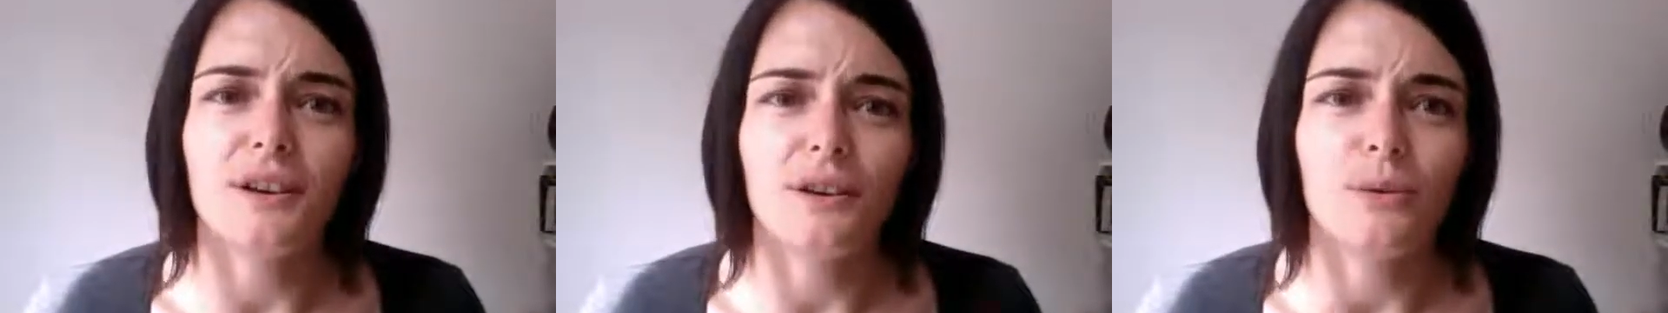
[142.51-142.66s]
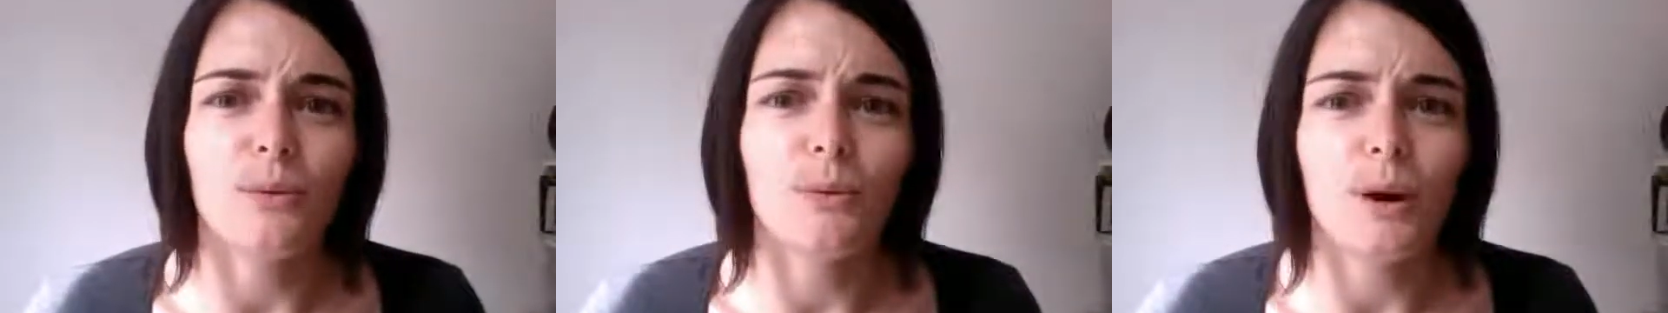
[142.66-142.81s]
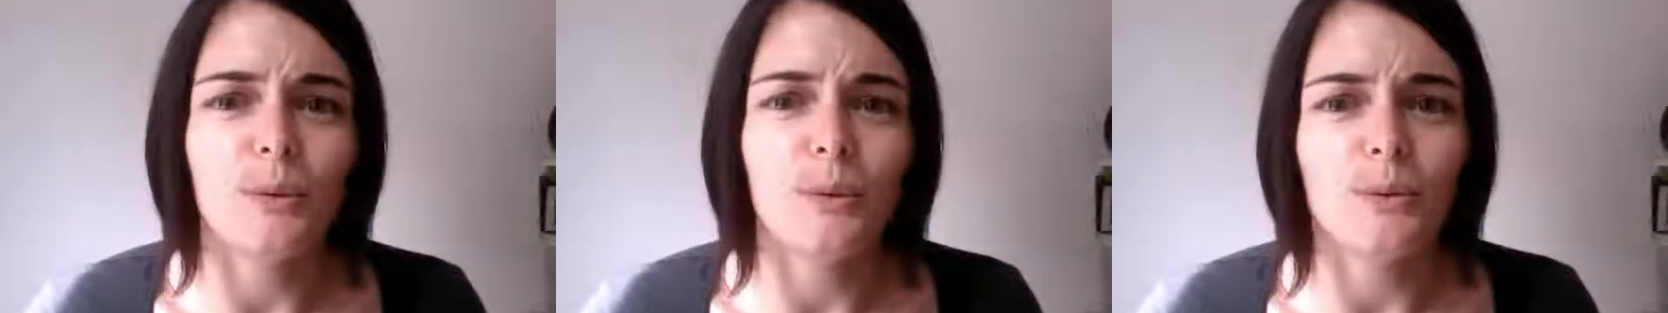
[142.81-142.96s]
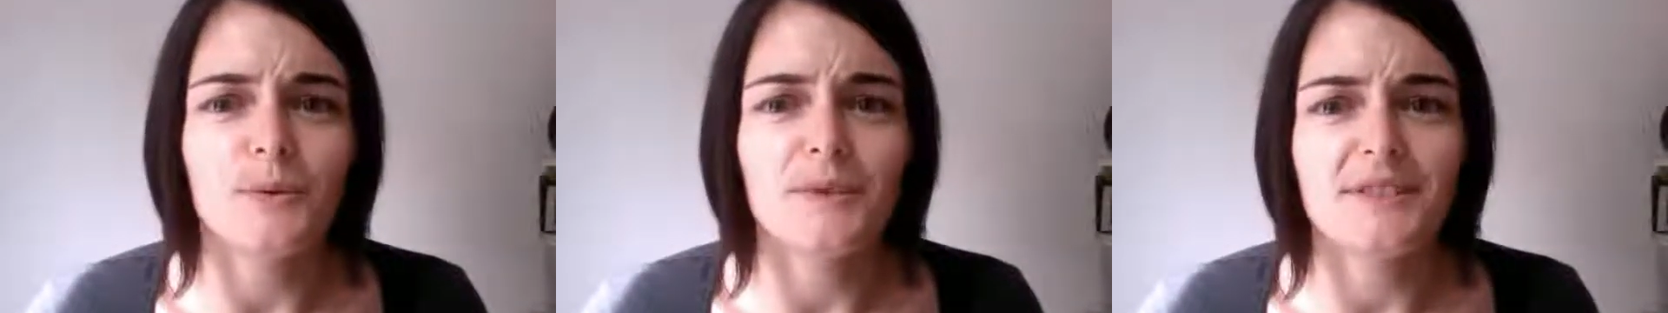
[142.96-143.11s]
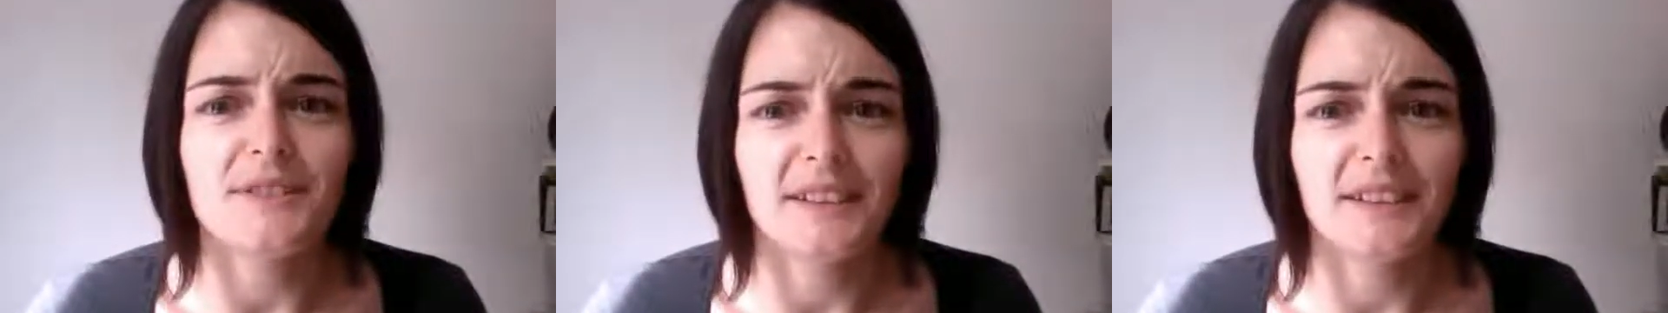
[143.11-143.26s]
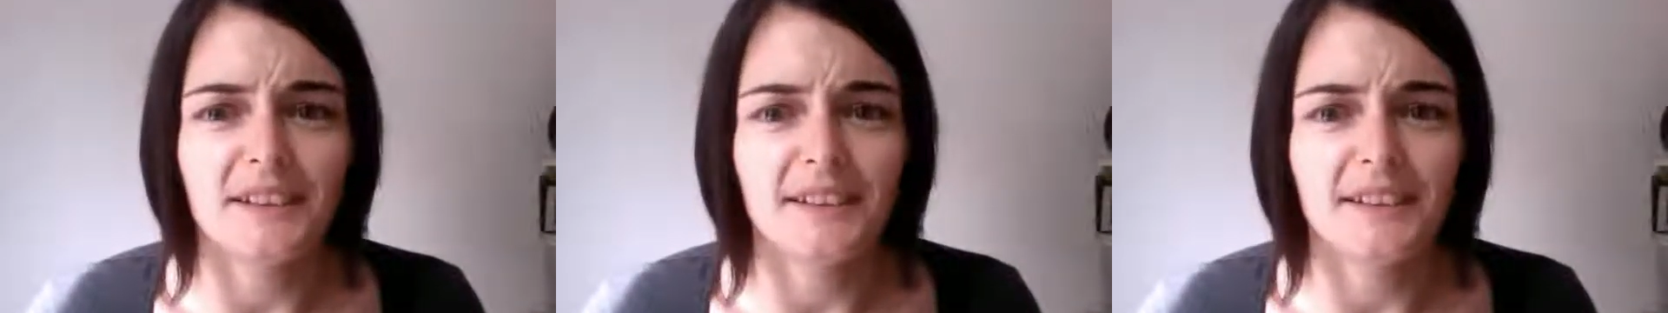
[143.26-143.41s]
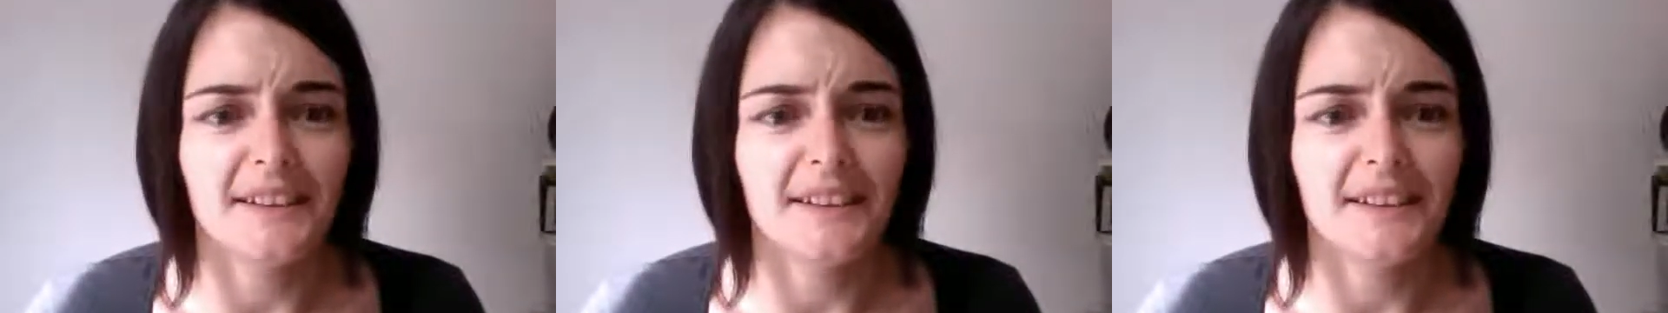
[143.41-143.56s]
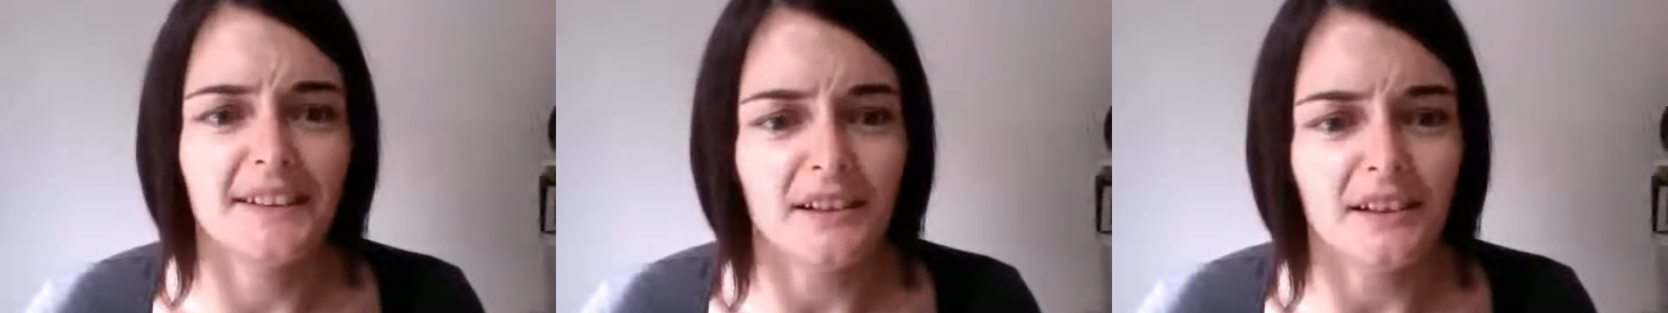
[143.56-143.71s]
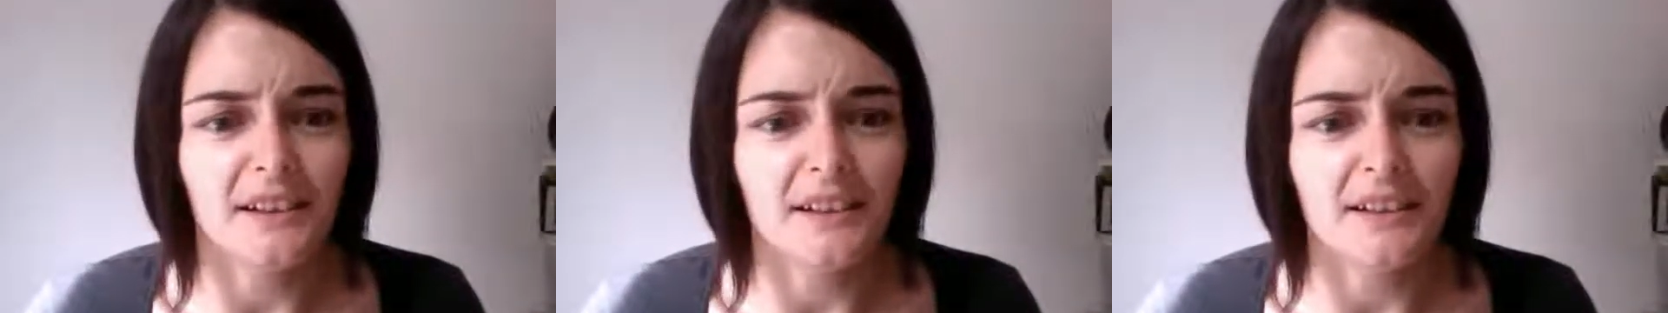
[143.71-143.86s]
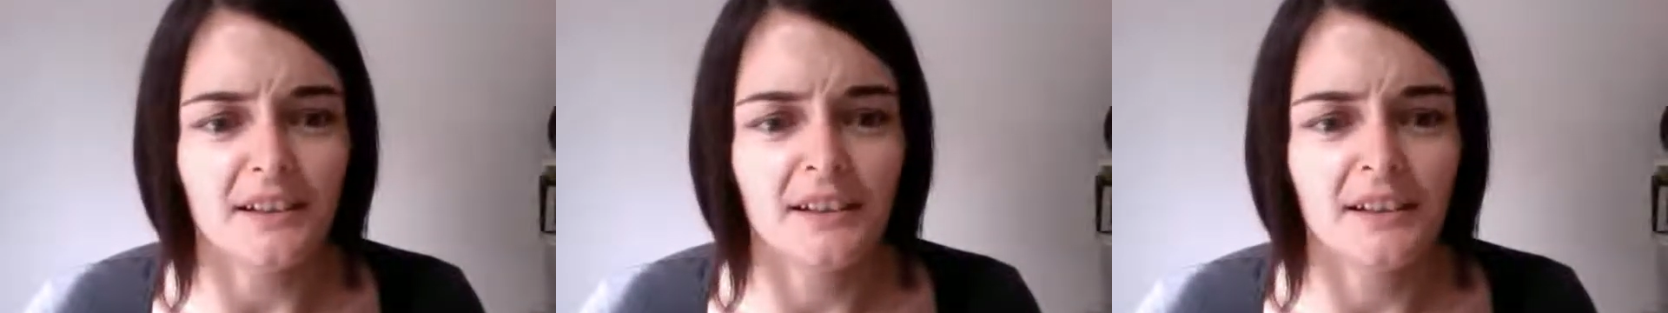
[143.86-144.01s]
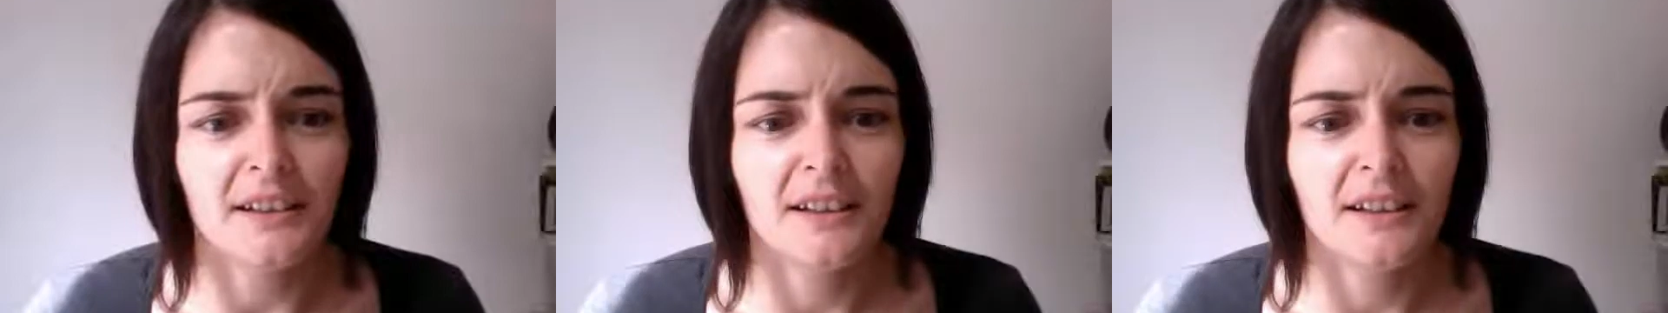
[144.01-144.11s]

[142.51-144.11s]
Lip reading: while we were sitting there. And